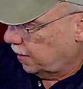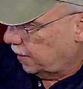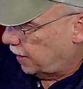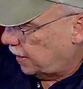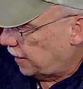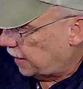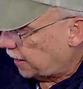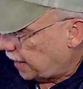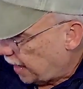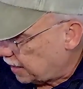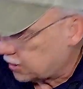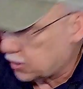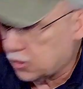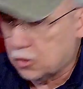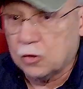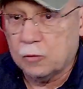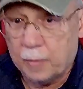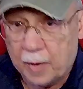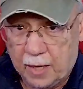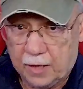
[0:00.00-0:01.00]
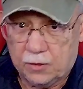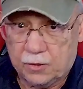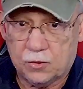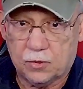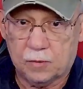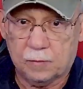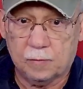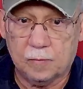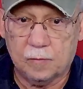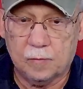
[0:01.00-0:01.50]
It has to
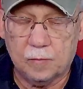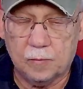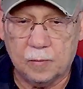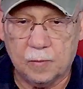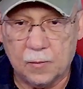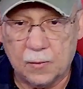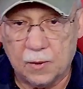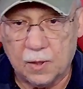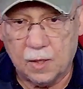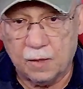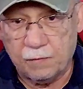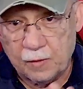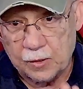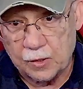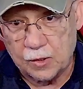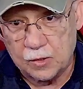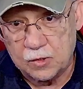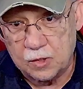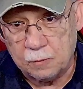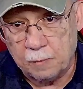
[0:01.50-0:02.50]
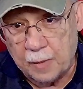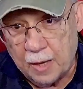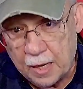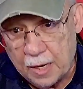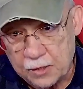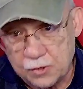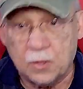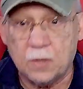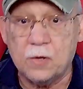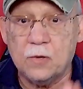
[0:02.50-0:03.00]
match. If it doesn't
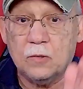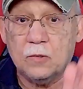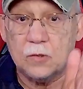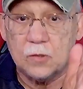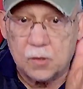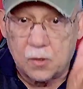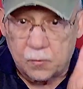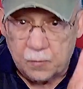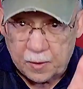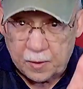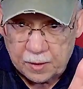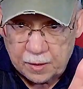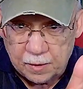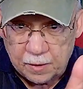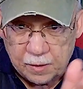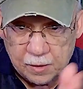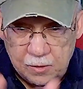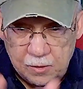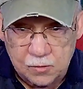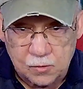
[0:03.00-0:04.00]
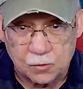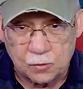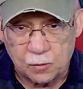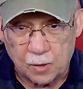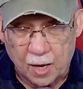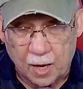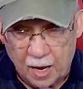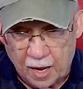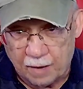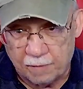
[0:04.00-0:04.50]
match, then your screen needs to
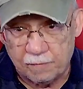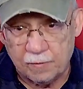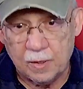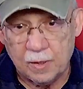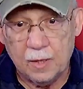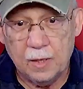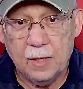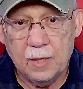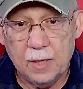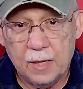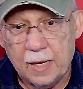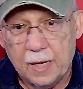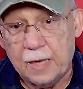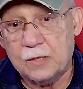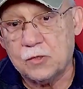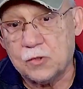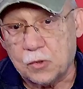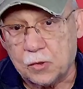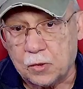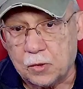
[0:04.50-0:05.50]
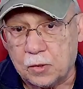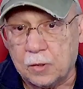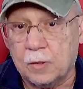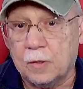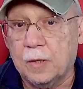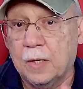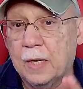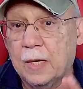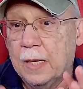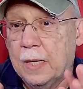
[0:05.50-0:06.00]
have a
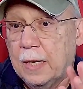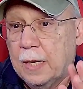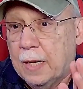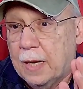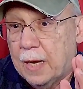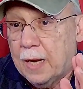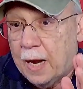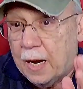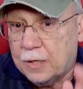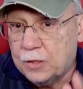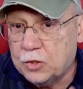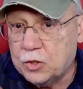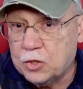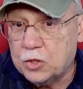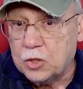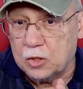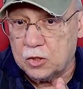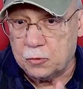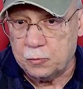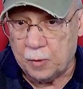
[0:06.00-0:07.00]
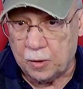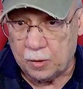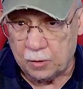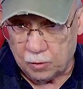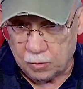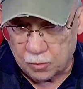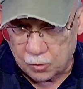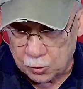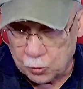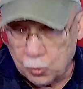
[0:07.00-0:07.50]
certain
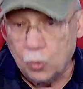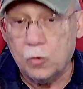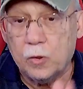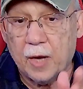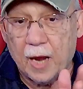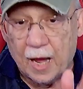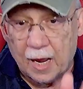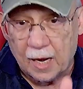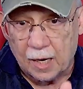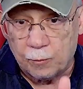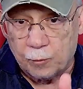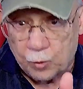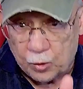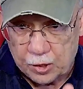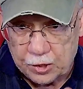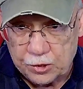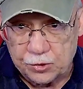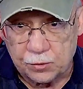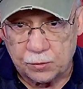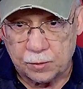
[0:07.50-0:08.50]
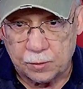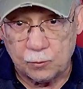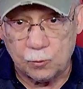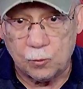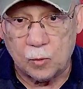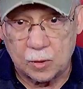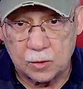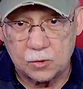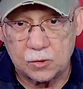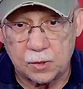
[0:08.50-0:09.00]
adjustment through calibration
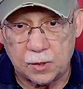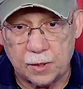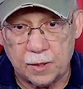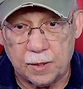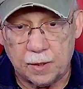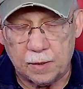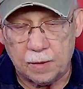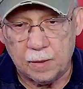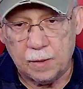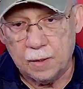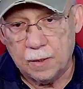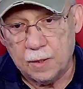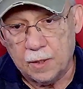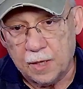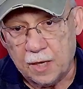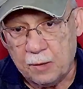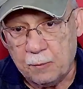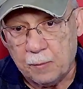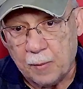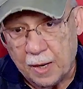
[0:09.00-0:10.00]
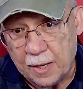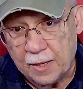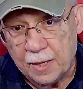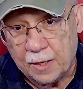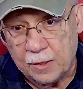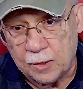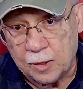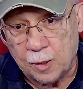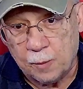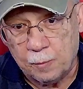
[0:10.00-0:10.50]
once again. It might
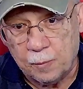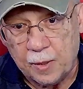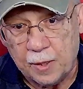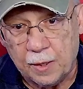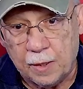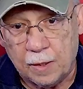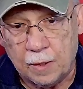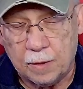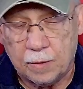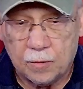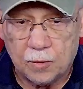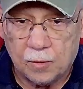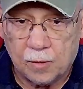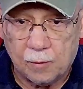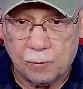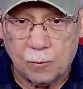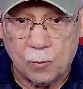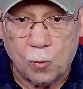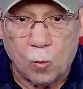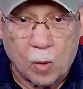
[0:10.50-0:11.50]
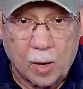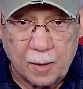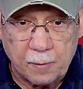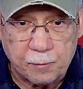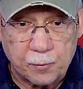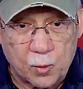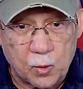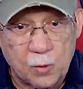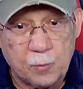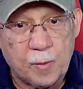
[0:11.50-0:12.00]
end up being your
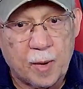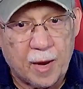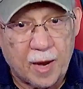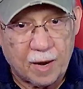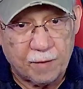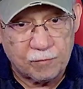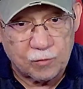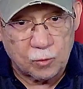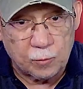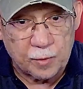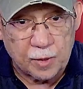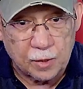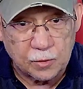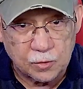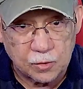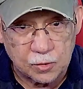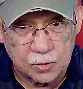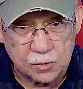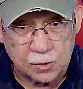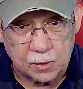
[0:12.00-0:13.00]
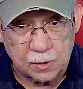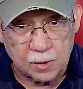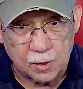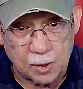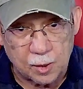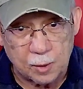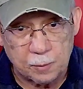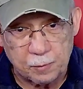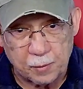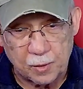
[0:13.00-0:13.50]
white point may have to be adjusted
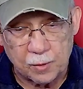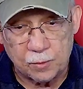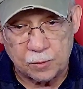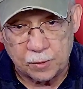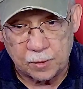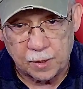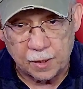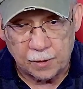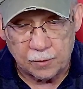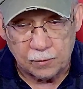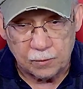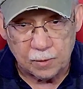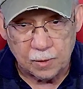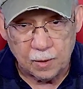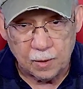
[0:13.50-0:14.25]
up or down.